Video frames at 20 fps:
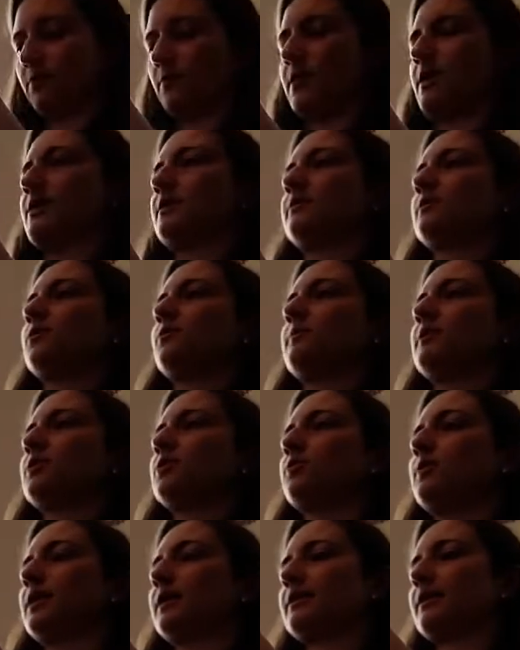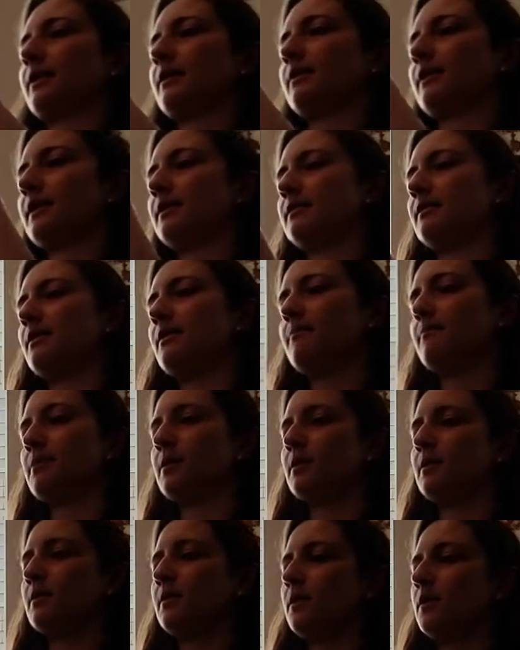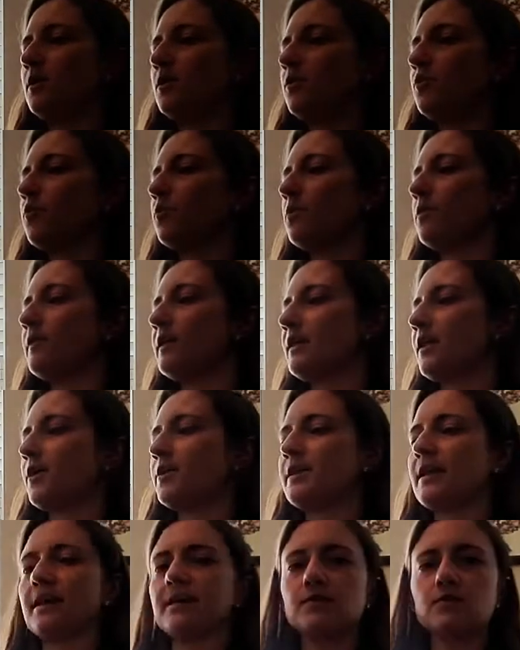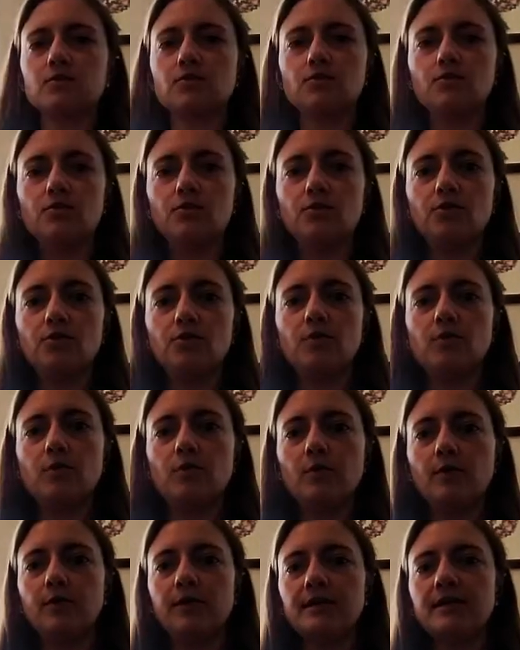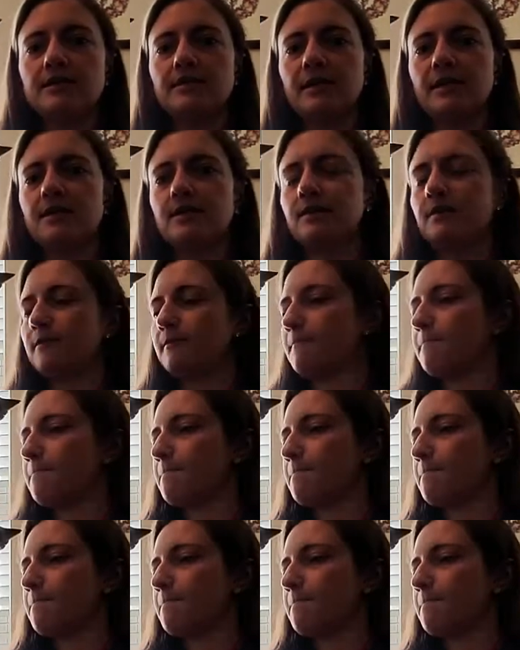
way. So make sure we get that lined up. Cool, then our next screw, we're gonna tighten.